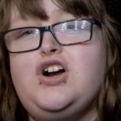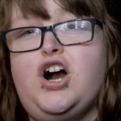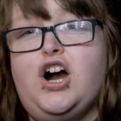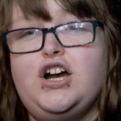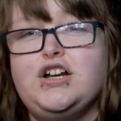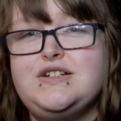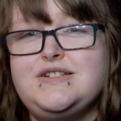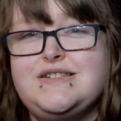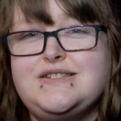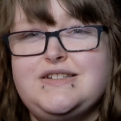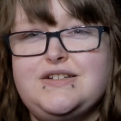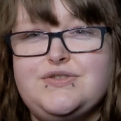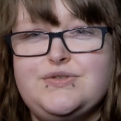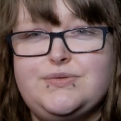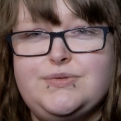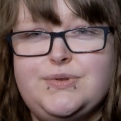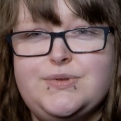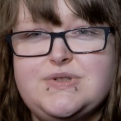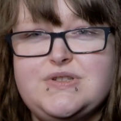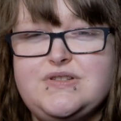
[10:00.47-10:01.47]
garden
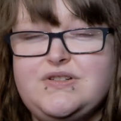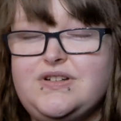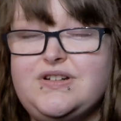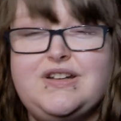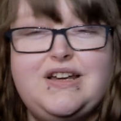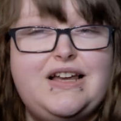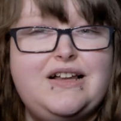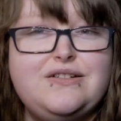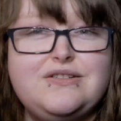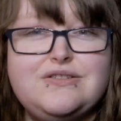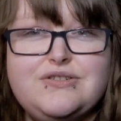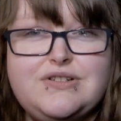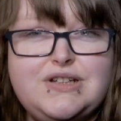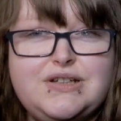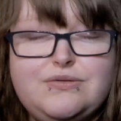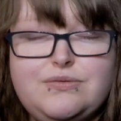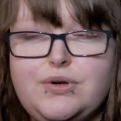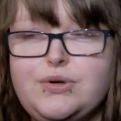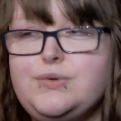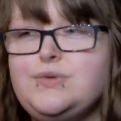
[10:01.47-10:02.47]
center rose, not an
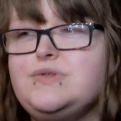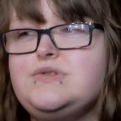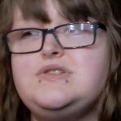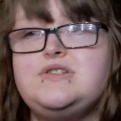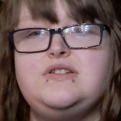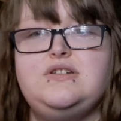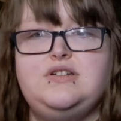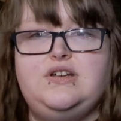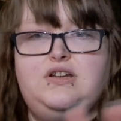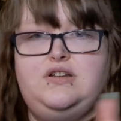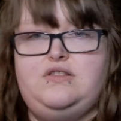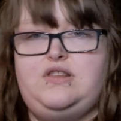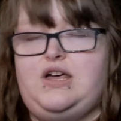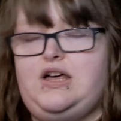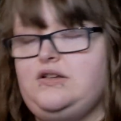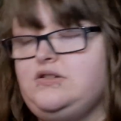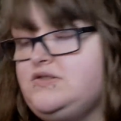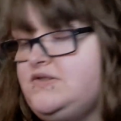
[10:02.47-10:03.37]
elderly rose, none of that.